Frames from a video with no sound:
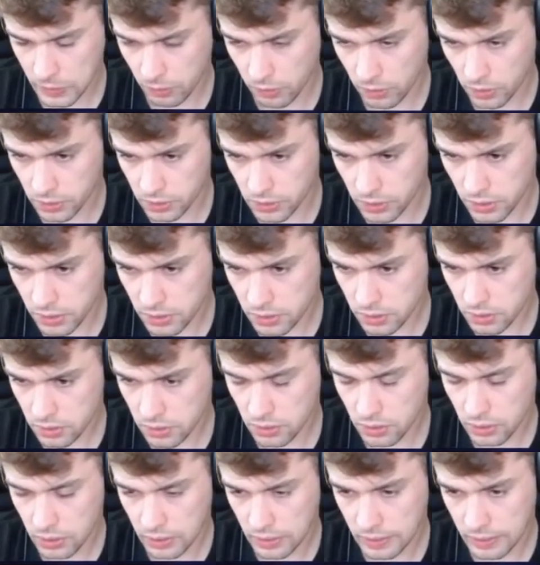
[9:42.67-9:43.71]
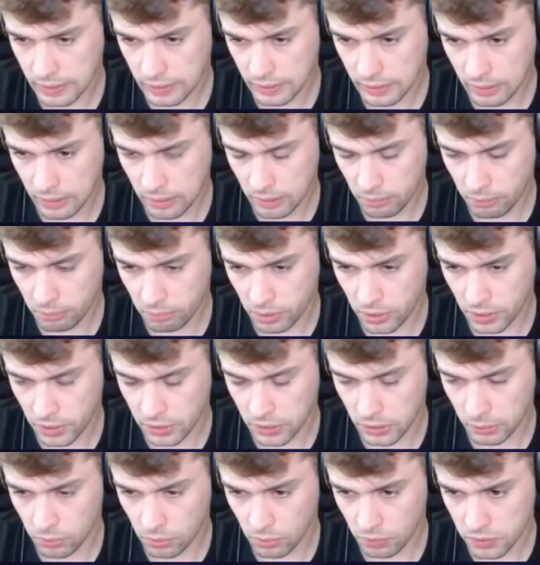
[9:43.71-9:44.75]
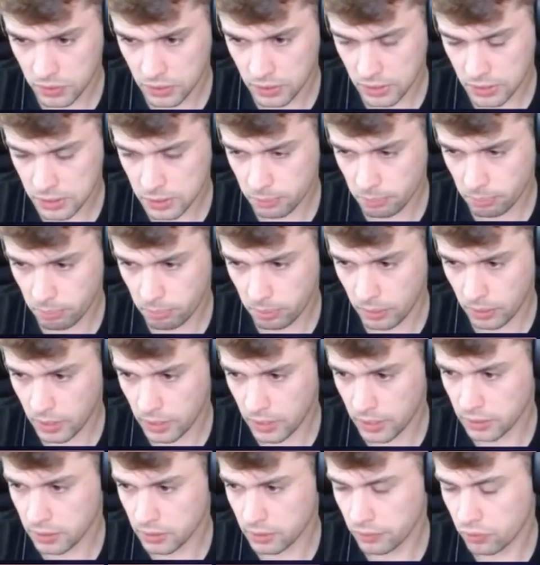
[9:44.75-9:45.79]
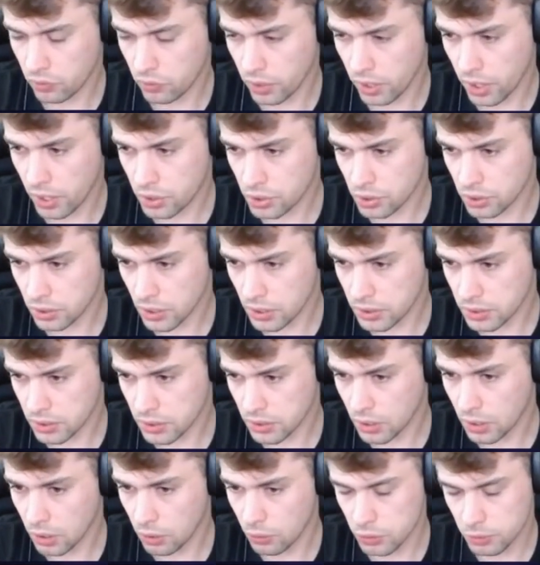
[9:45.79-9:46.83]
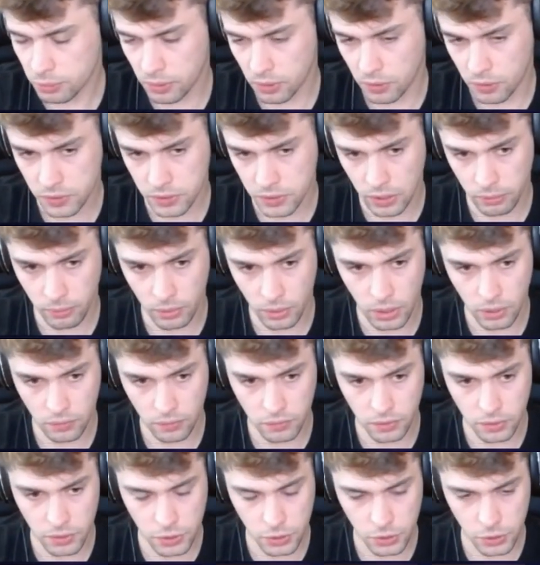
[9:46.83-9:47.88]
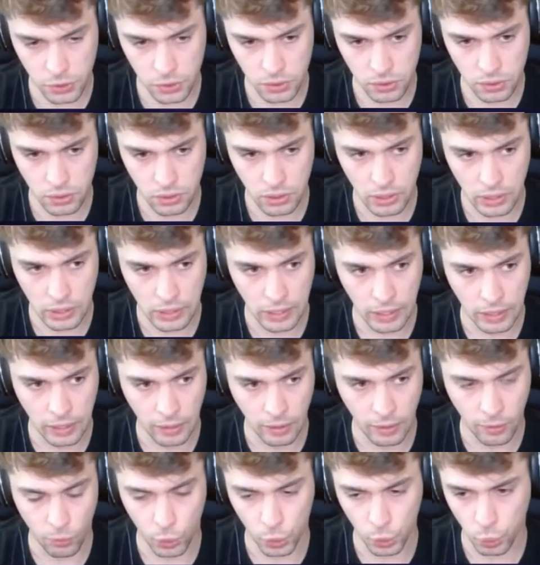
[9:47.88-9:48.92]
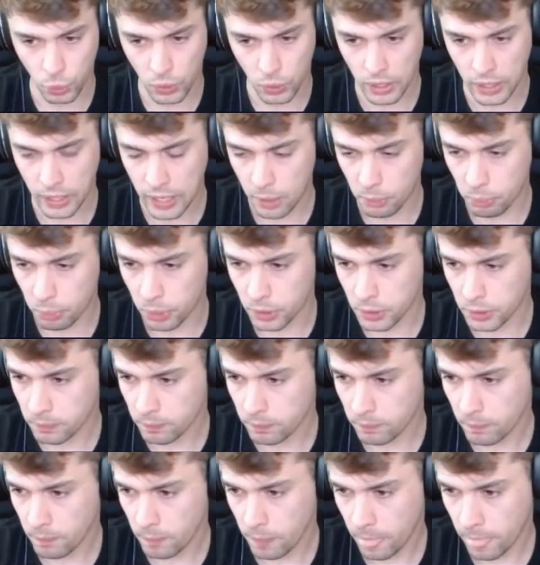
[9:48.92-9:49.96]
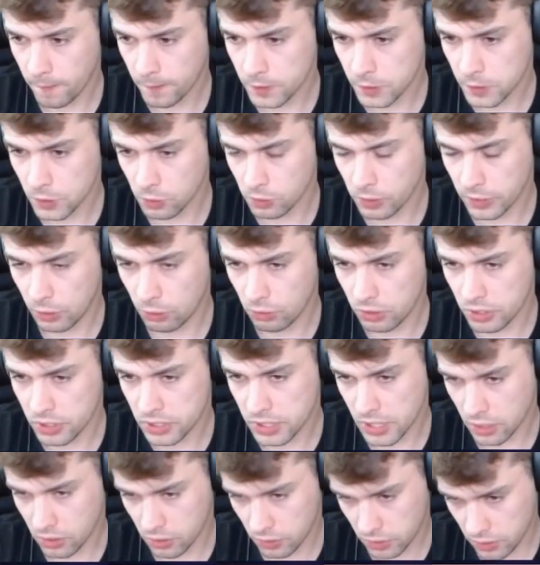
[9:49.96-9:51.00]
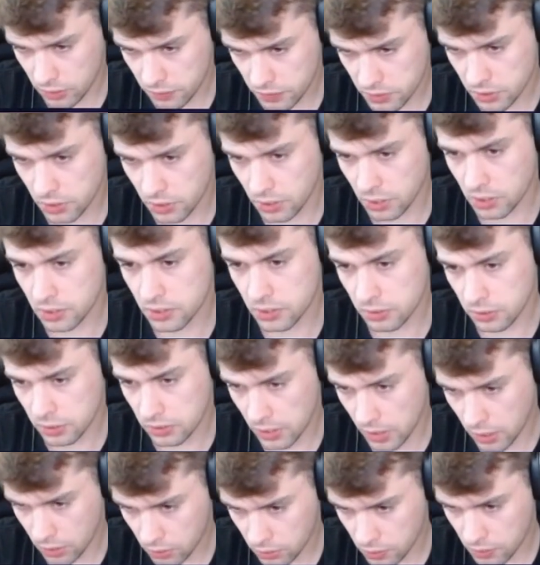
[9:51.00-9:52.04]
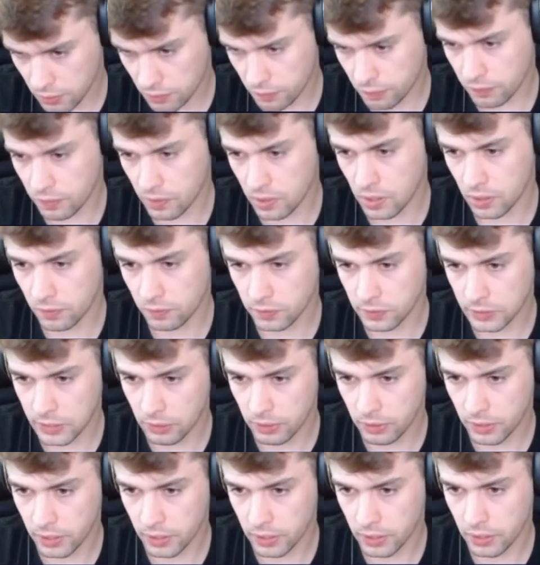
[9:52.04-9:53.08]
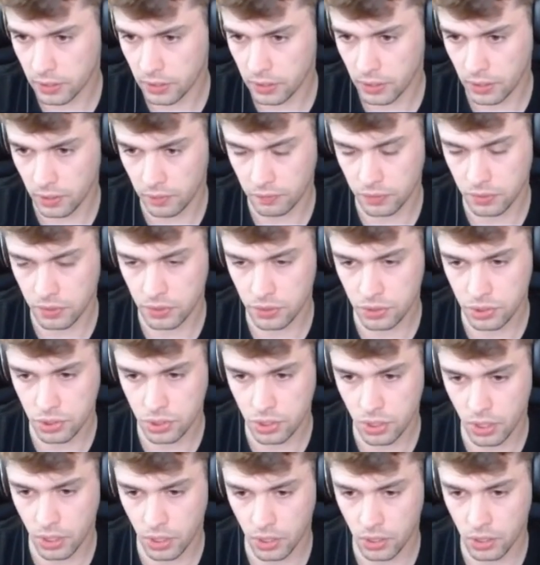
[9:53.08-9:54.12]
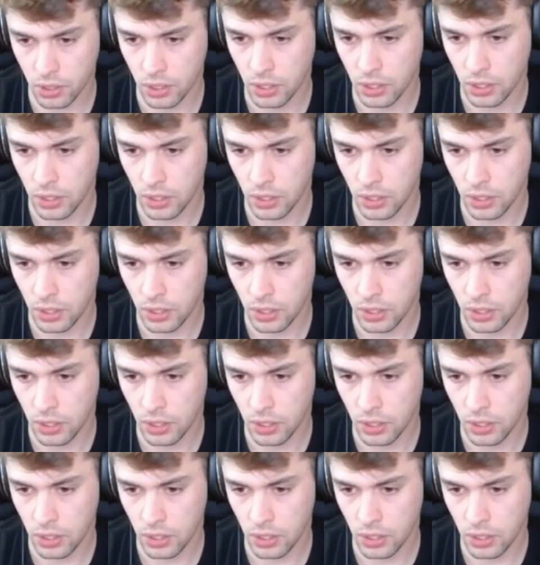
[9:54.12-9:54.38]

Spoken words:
I will just play the moves and explain the variation as it goes, because I believe this is what will happen. So he will sack on f6, take on e5, now I have this check.